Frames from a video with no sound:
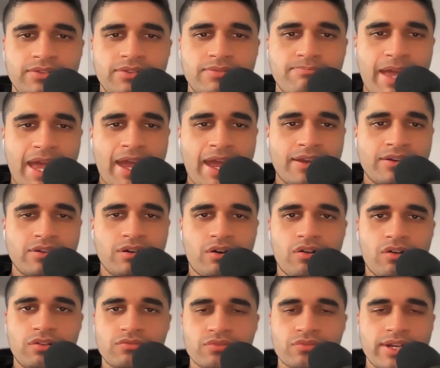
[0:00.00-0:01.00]
The man,
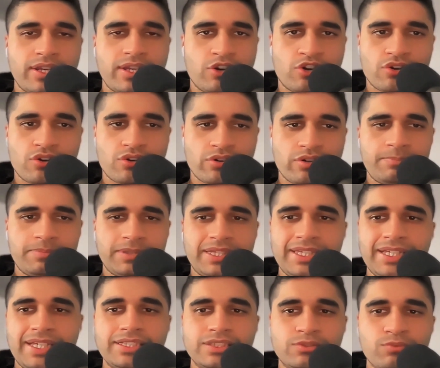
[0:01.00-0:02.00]
already hurt,
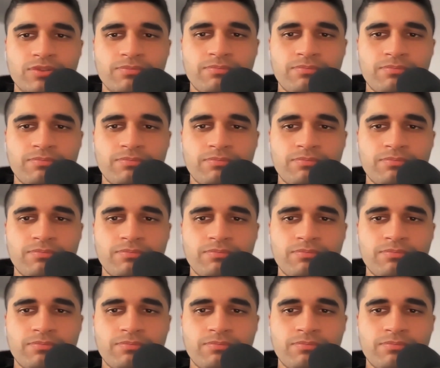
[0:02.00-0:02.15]
pleads with